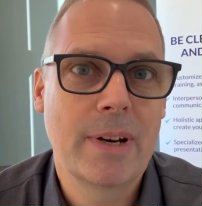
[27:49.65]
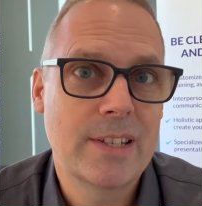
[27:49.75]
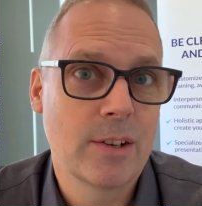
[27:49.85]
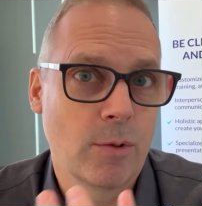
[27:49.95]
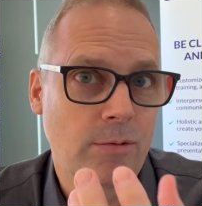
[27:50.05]
But
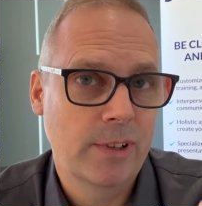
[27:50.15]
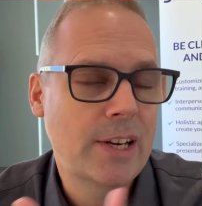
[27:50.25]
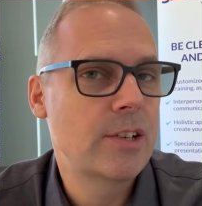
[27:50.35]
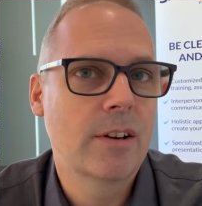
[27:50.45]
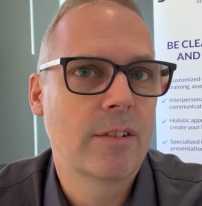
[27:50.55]
it's a
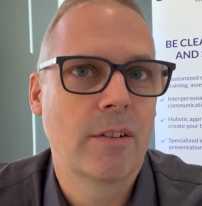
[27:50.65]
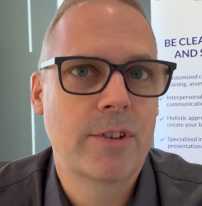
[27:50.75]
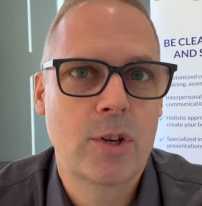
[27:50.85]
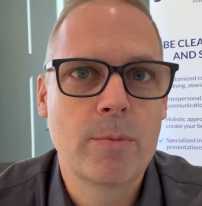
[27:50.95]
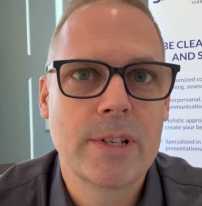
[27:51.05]
reflection of,
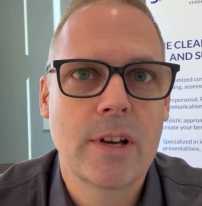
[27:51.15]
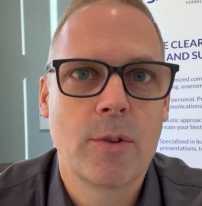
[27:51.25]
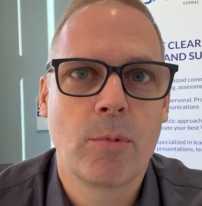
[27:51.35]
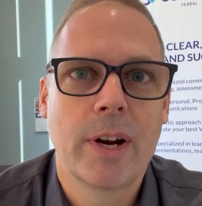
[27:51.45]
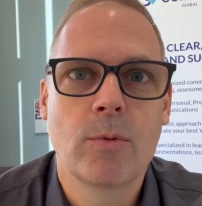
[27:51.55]
of humans,
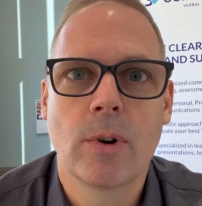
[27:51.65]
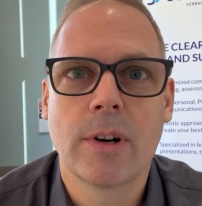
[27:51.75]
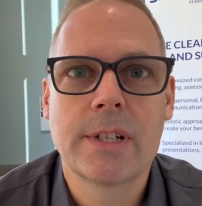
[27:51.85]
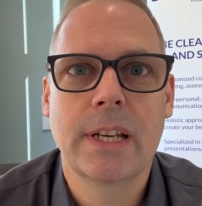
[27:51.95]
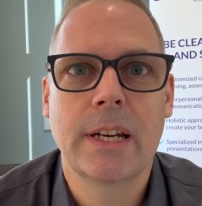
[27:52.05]
how the brain works.